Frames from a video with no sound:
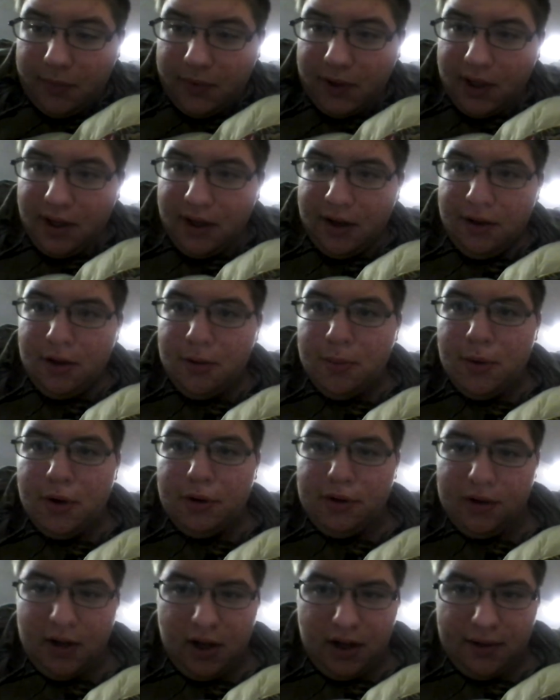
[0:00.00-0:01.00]
And the
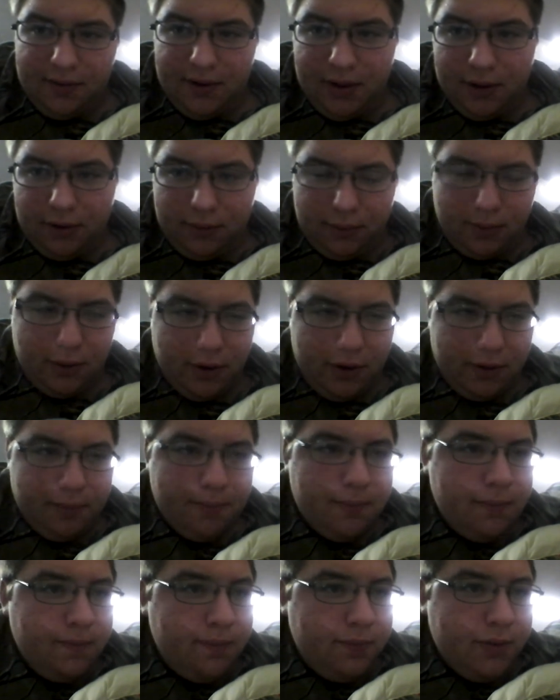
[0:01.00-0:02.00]
most obvious one
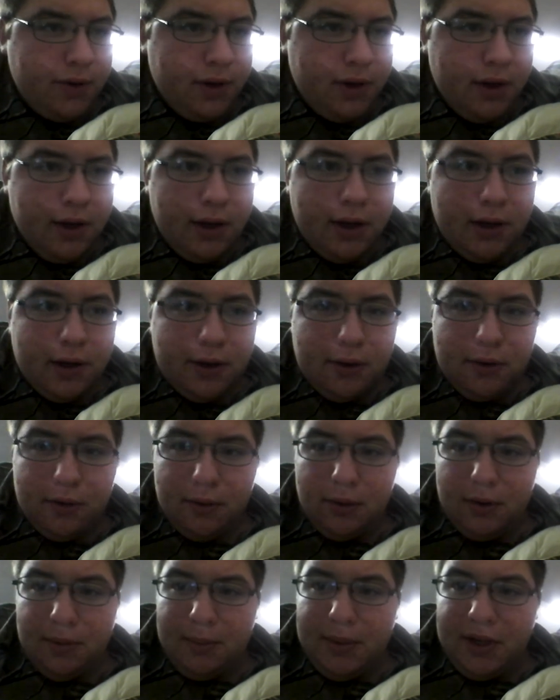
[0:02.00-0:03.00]

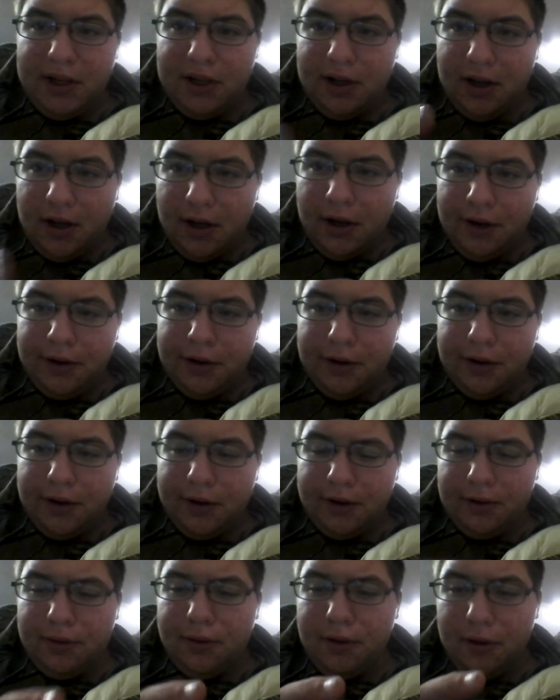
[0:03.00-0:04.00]
would be under
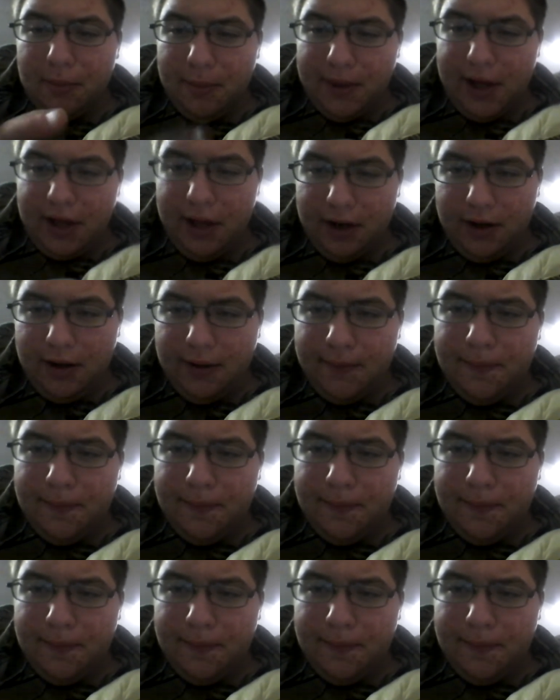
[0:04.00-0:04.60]
the bed.